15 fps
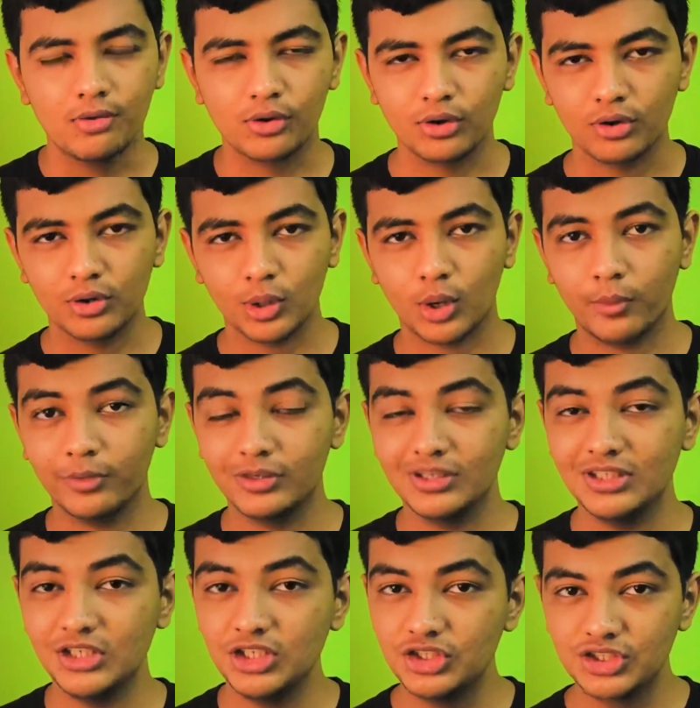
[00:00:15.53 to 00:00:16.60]
We're gonna talk about
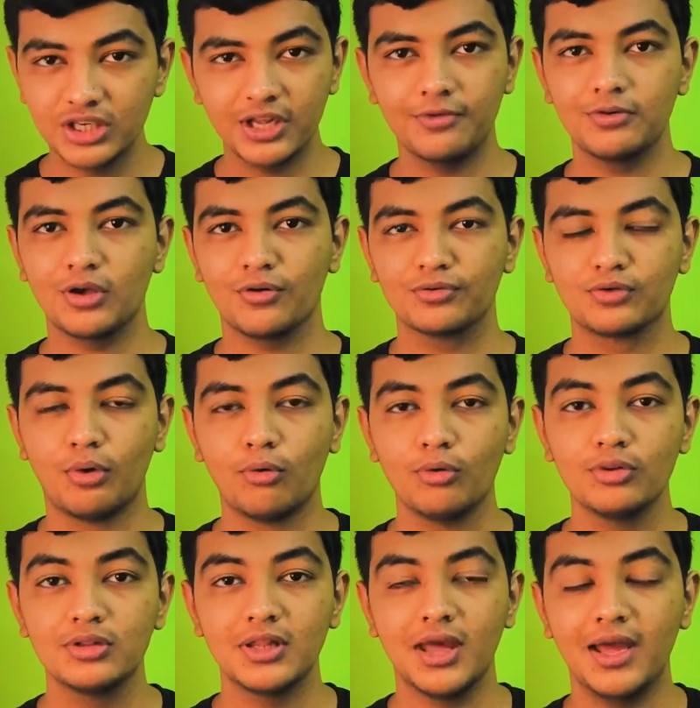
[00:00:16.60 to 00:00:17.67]
each and every of
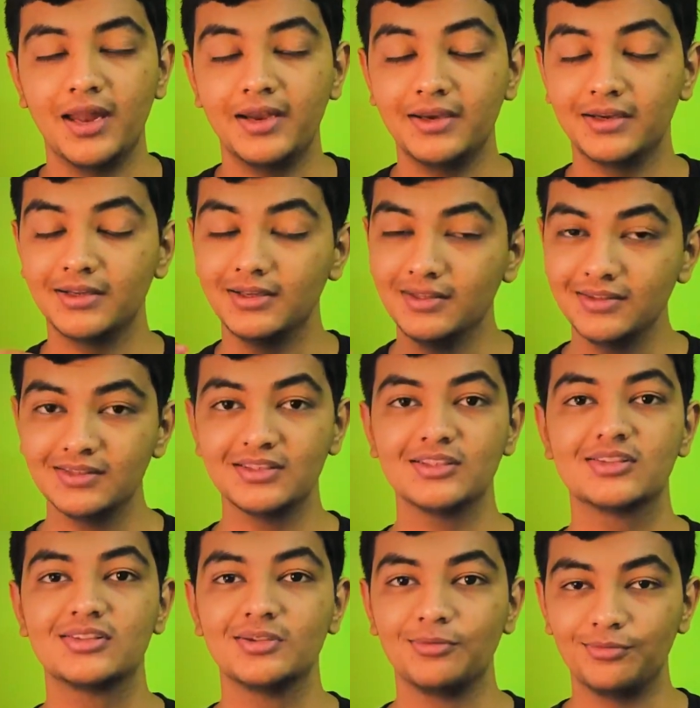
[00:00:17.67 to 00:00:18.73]
those and in this
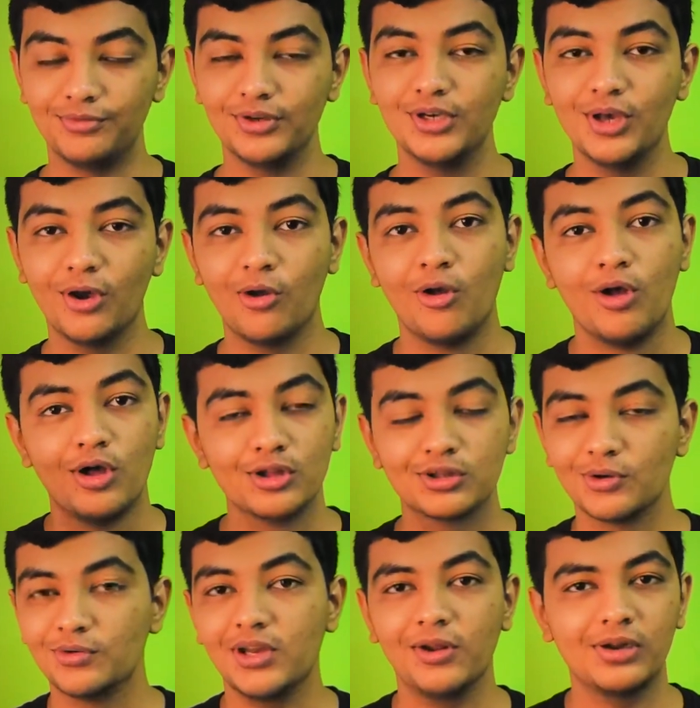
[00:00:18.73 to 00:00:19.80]
video.
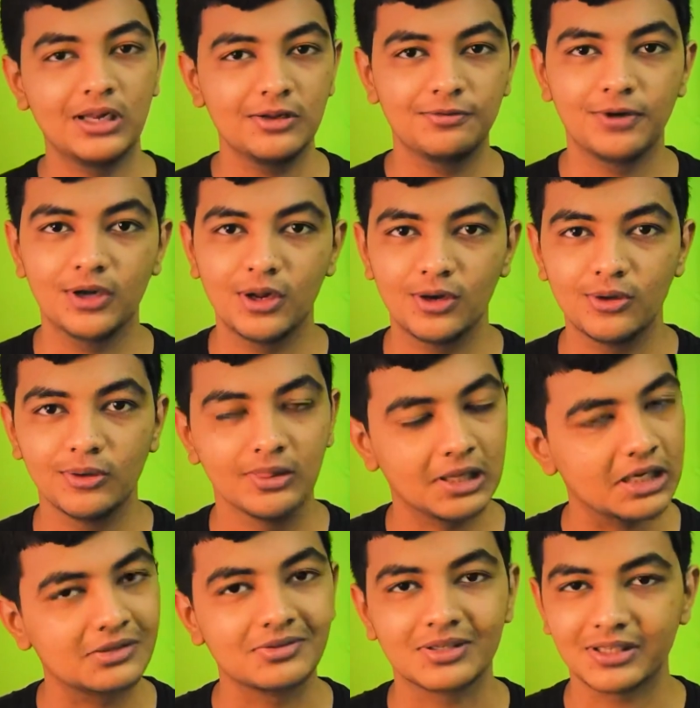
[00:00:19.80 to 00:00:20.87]
So without any further ado,
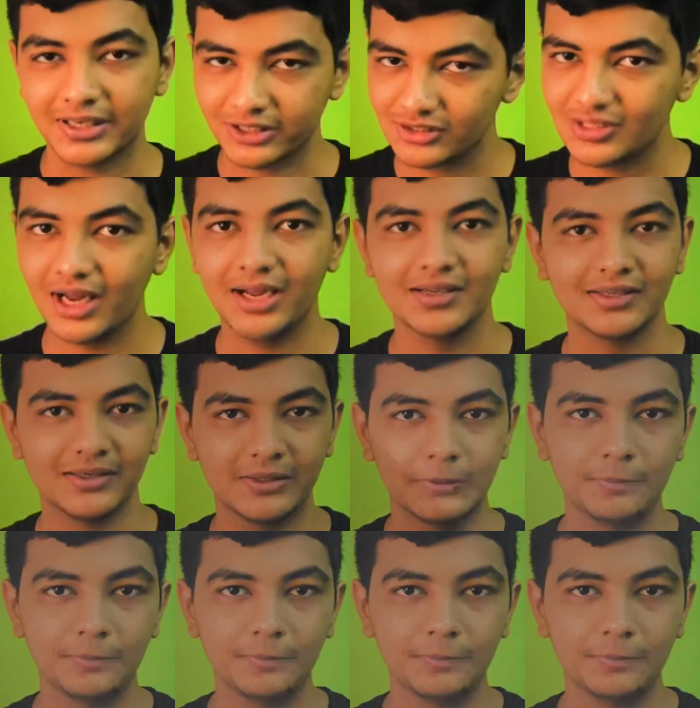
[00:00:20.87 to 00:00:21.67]
let's quickly get started.